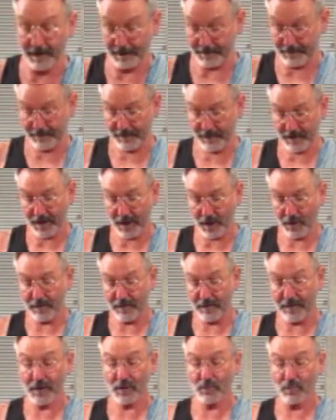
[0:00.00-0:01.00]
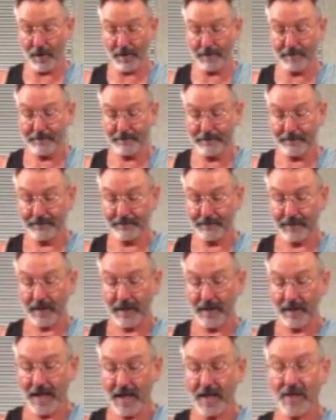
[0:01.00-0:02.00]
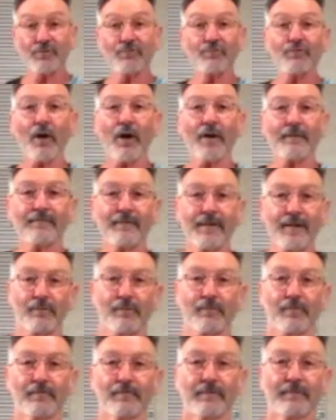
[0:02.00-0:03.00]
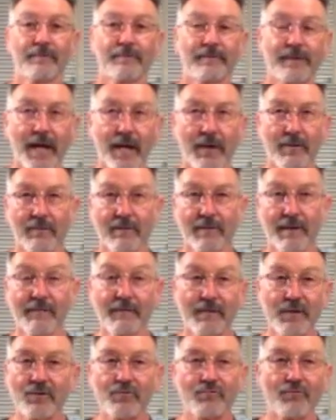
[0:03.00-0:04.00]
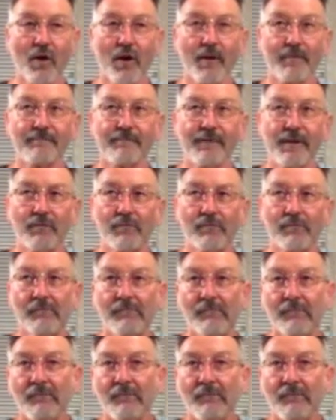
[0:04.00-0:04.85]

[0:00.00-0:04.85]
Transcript: So this one is dried veal. Now if it's dried veal,